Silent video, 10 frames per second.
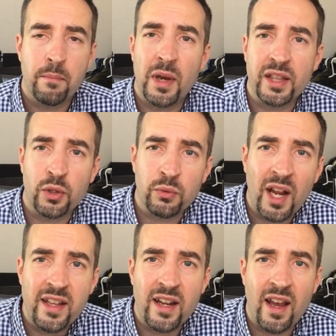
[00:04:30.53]
But the
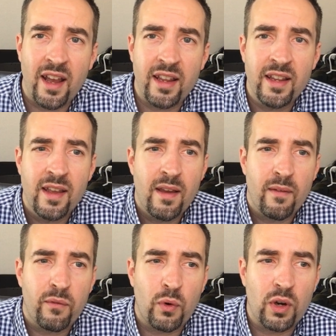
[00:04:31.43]
right eye,
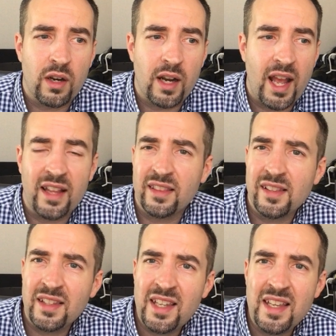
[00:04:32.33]
for at
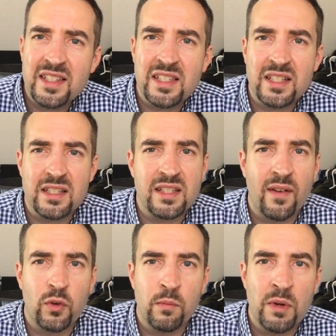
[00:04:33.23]
least
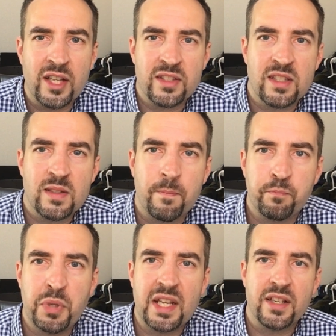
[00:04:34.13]
several months,
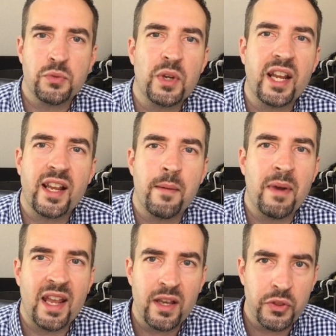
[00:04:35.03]
because when I got
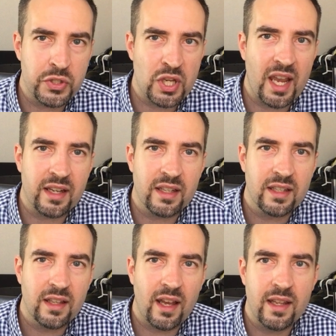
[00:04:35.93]
my health check,
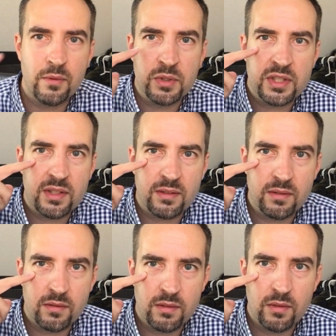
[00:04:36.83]
it was
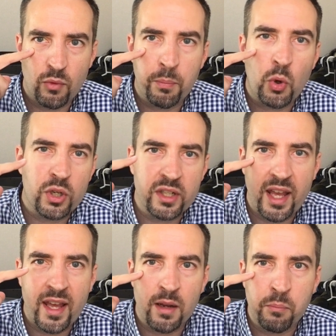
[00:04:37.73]
reported
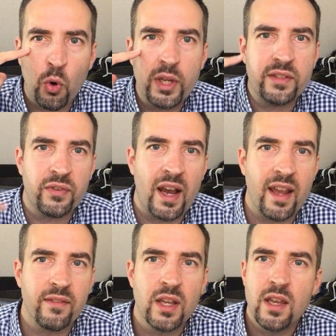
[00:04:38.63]
at a 0.5.